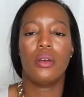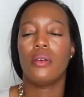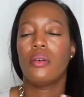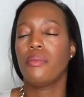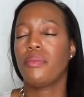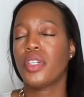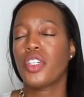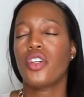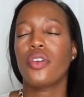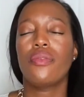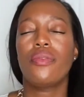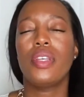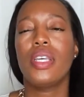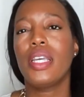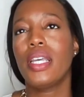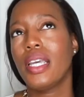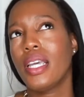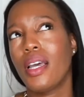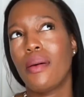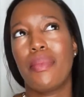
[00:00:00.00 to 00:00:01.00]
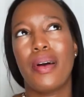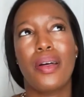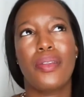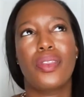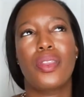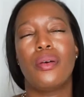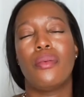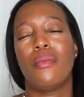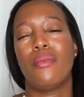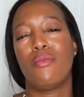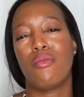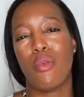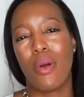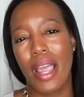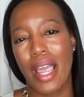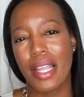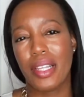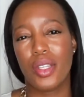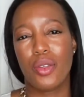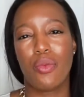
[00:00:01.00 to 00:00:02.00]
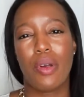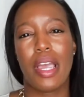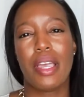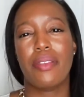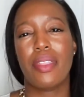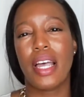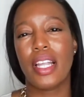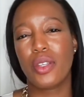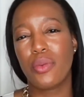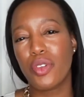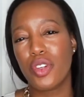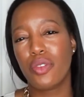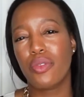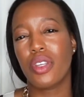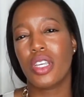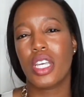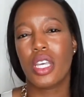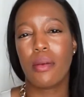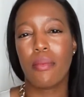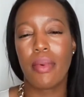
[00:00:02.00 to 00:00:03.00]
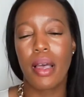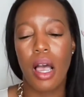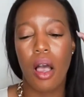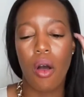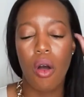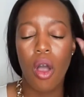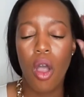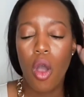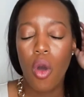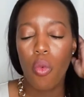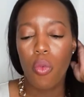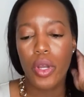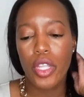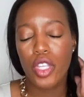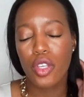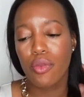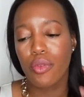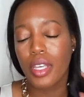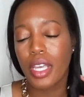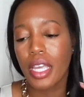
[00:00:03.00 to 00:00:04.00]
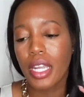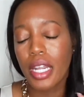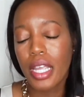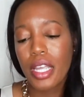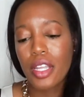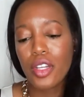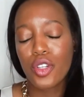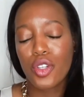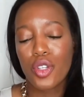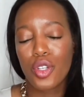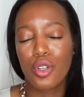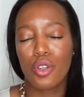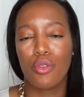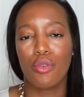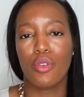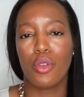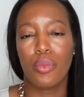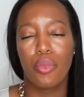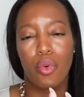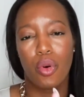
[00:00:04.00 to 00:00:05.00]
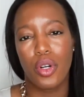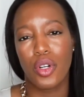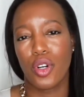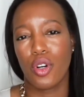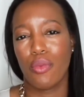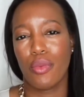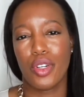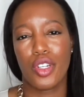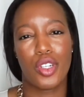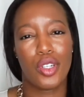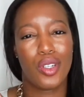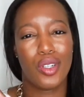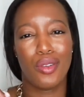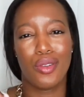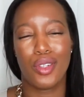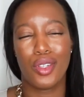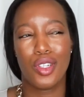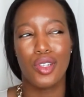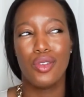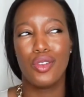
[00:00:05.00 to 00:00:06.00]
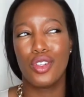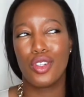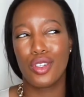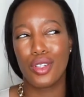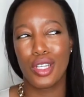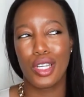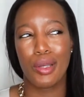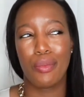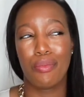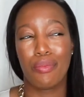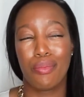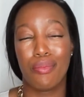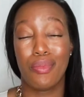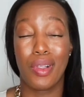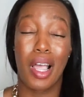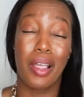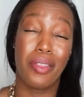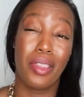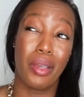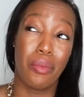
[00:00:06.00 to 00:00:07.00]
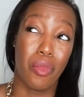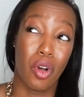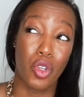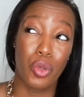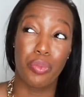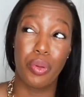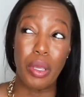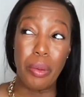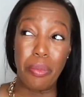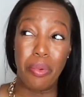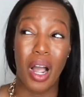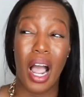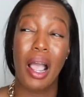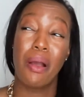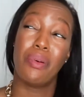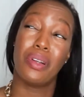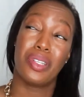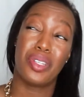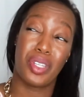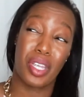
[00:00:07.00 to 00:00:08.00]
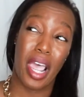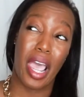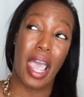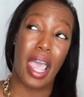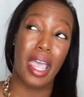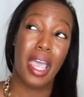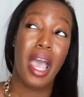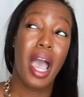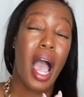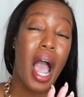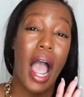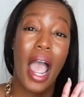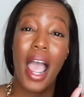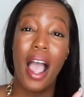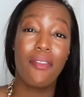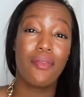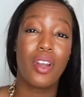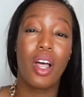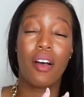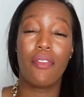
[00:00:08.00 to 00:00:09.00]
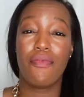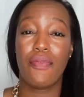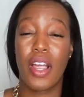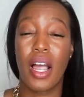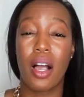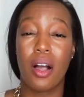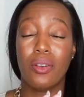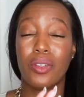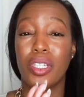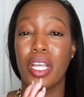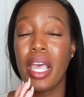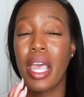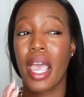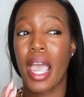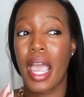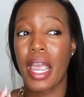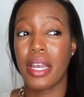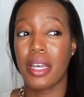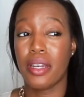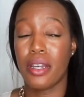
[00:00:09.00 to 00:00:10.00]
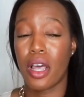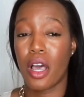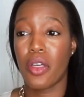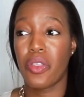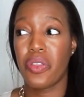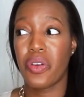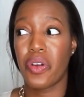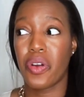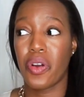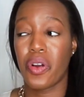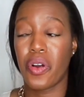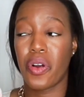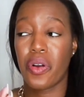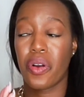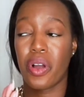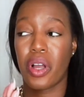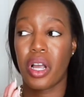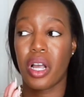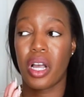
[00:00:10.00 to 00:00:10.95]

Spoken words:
But you're thinking about the reds, right? That's what you're thinking about when you get into the Bordeaux region. You usually, I think most people, I would say, I have not found another